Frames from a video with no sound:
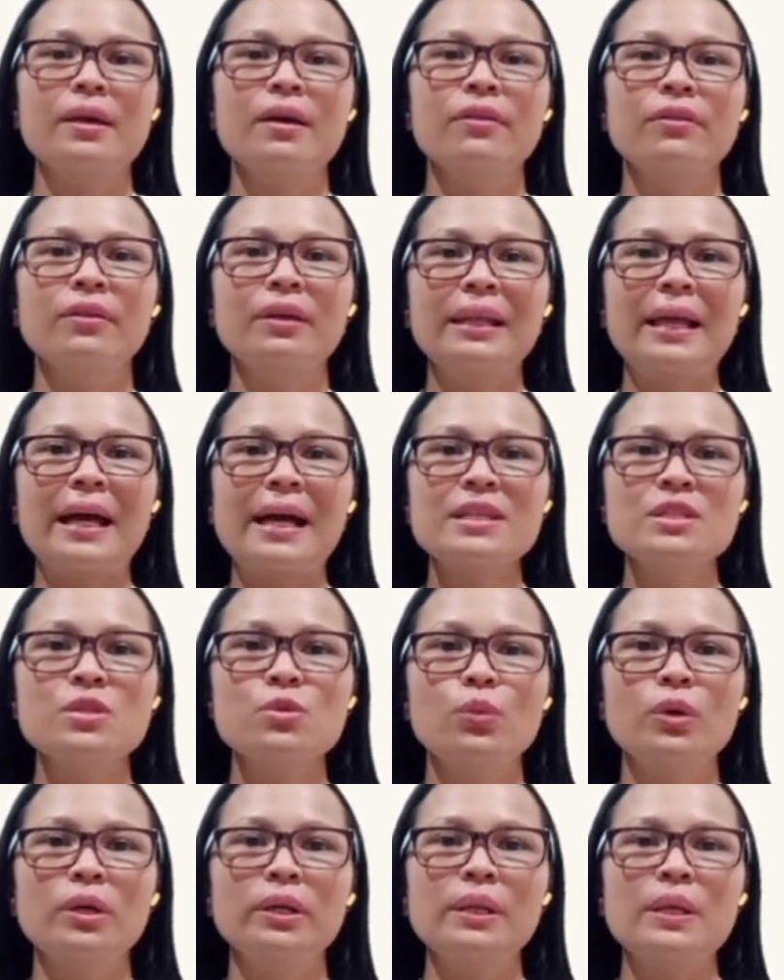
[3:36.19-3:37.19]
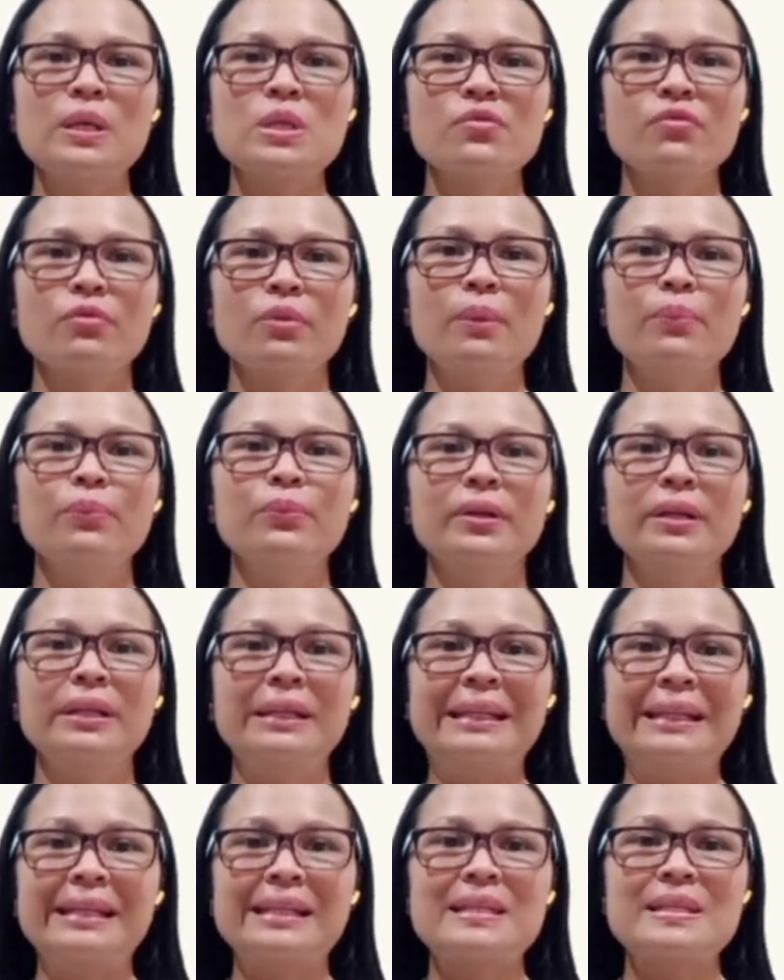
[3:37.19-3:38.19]
The last one is from
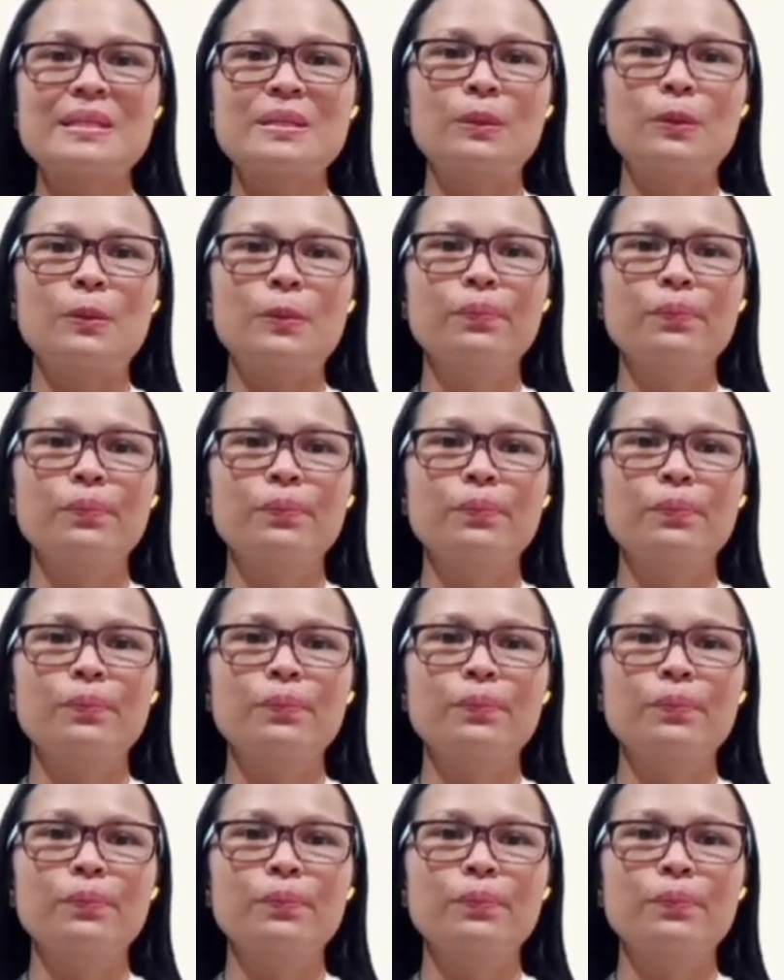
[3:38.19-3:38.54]
Renexo.